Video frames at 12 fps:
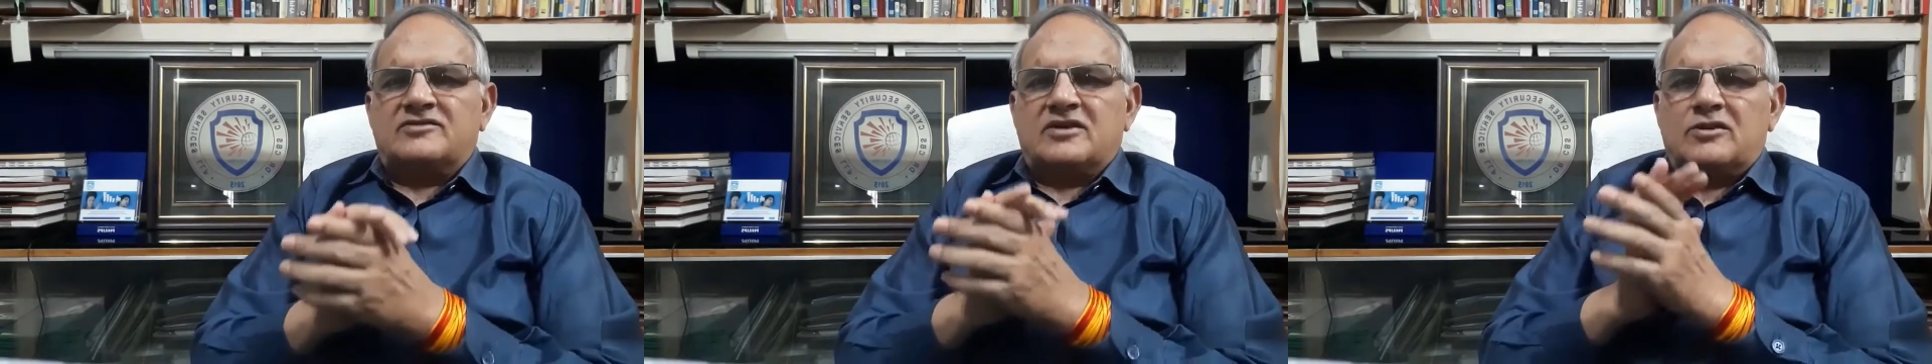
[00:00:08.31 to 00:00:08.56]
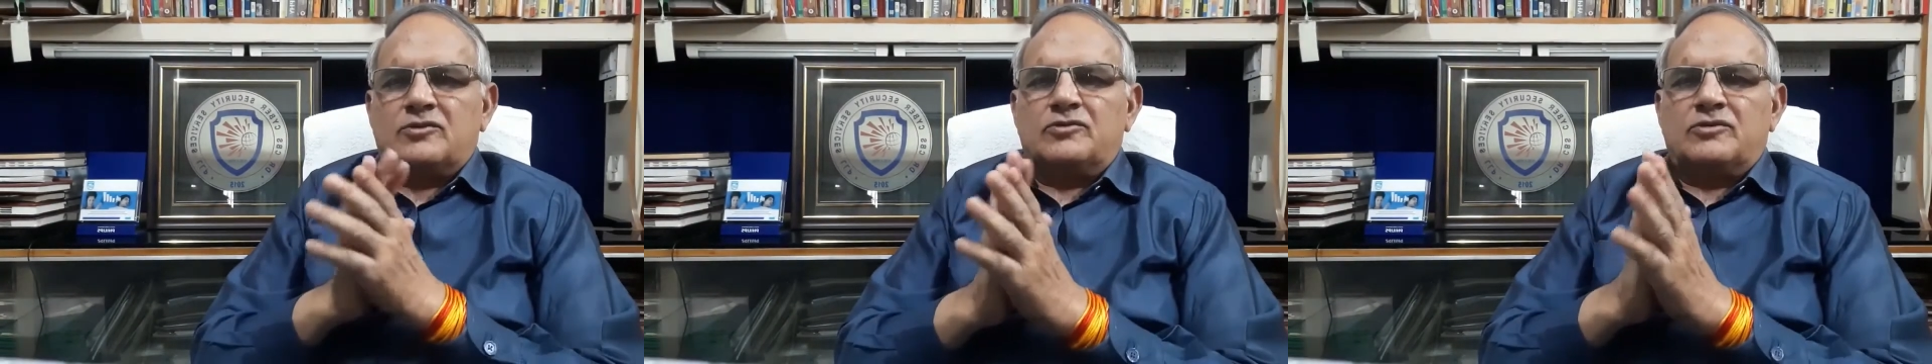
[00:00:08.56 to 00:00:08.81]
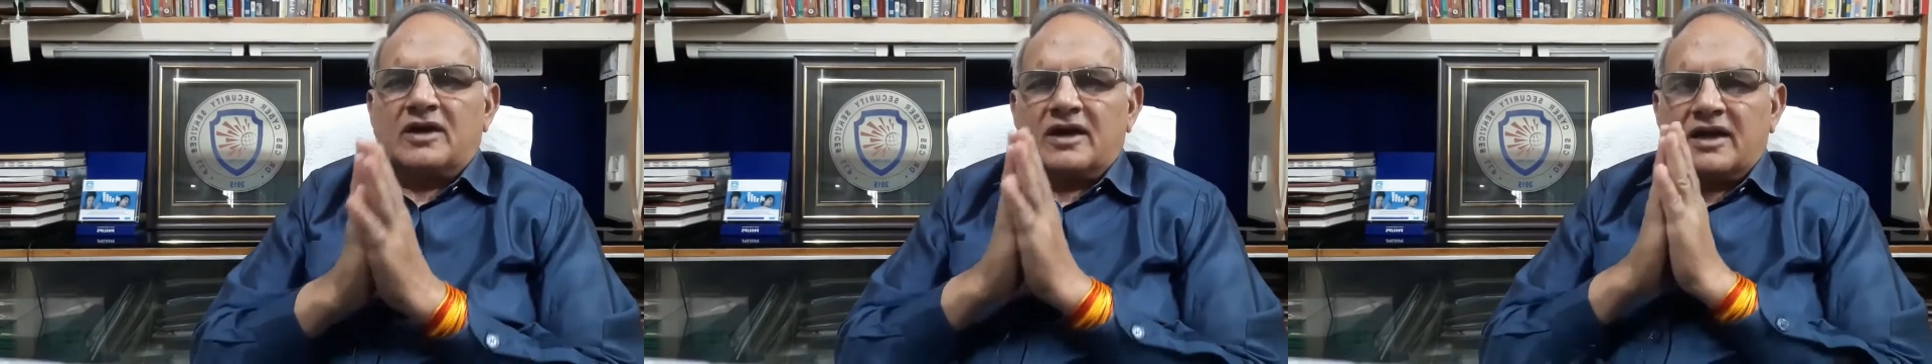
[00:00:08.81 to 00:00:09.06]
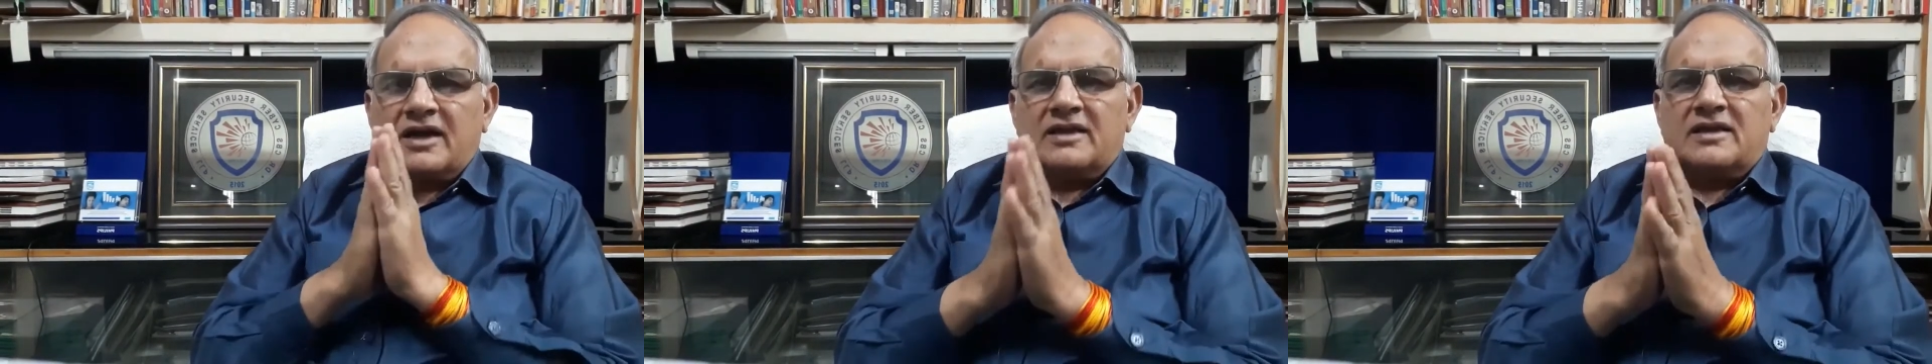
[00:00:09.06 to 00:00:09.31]
salute
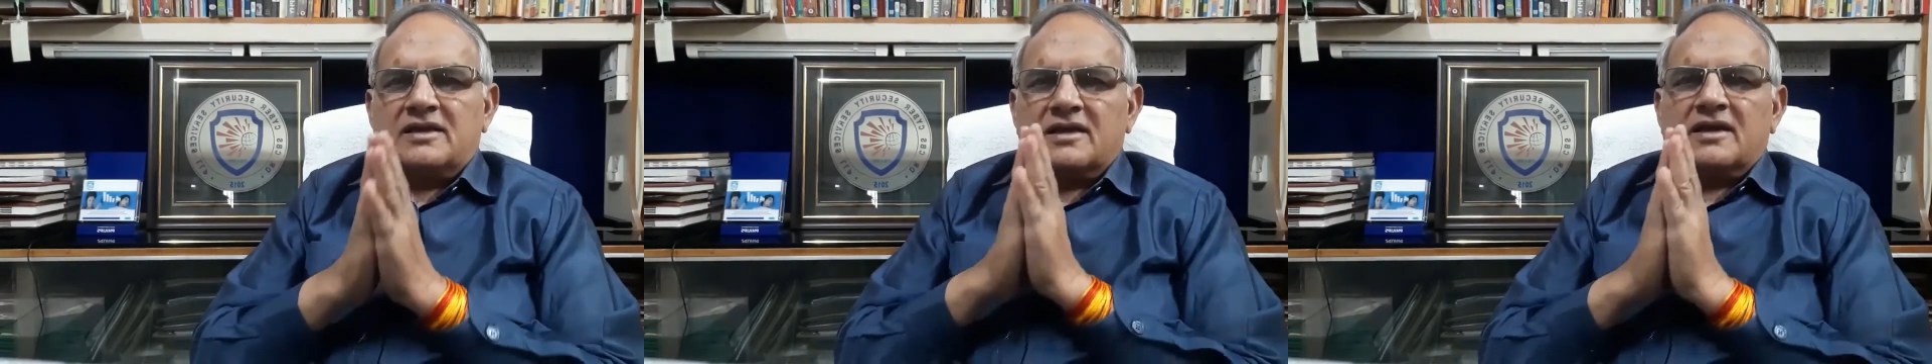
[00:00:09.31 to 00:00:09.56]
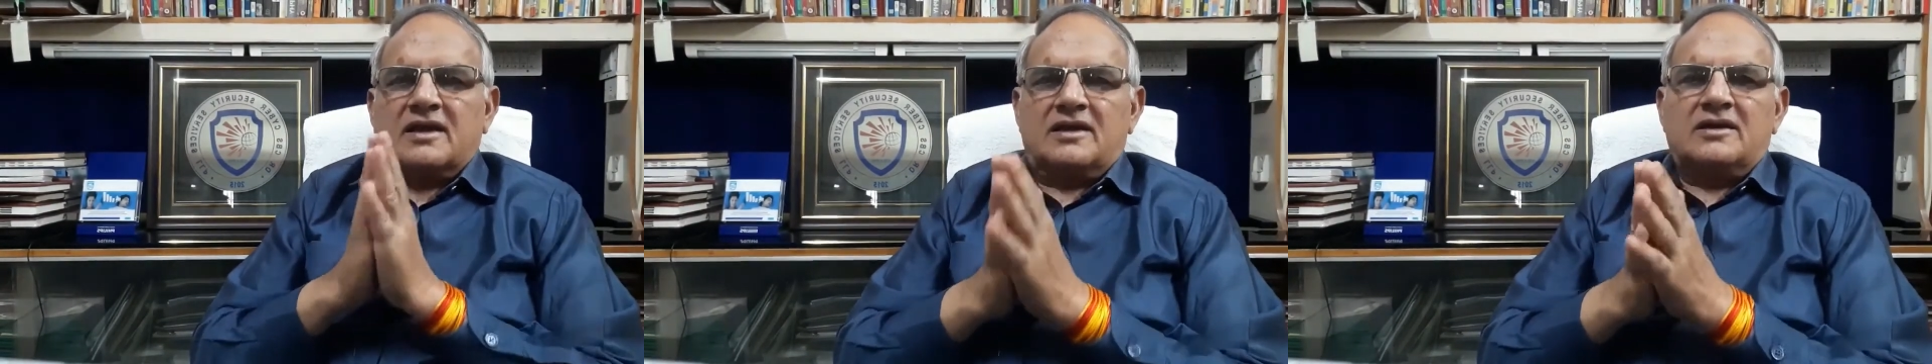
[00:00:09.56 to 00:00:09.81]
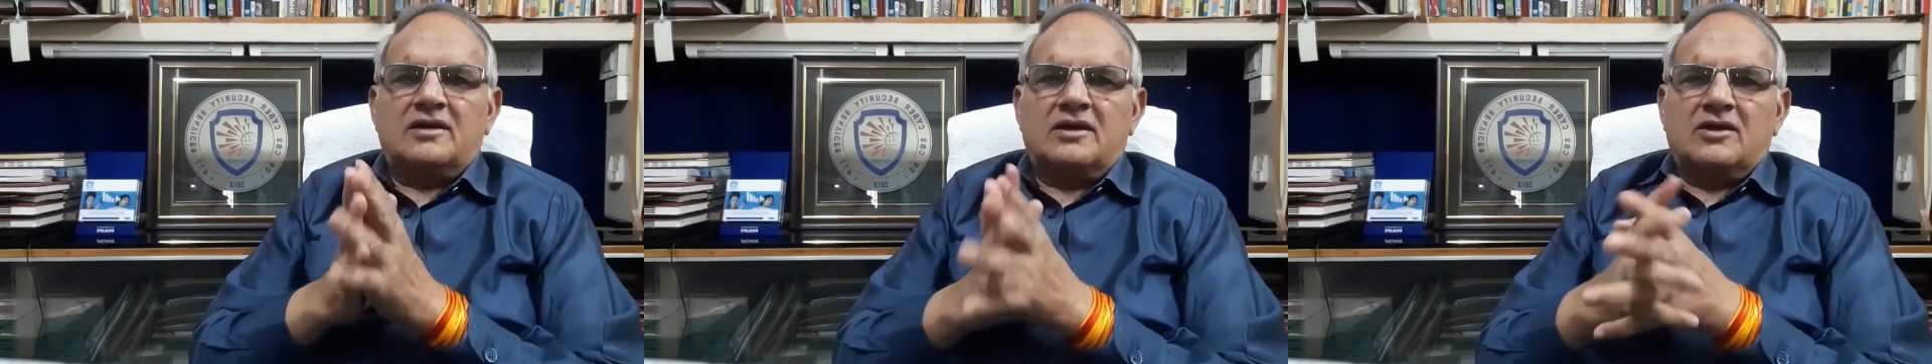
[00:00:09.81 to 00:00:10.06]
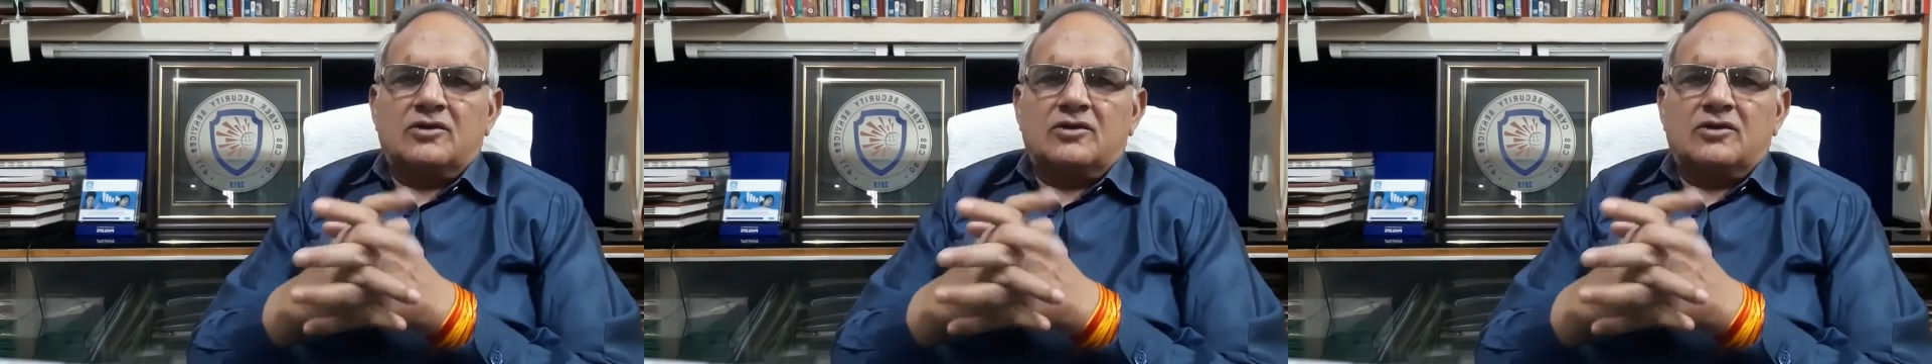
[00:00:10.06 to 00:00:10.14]
again and again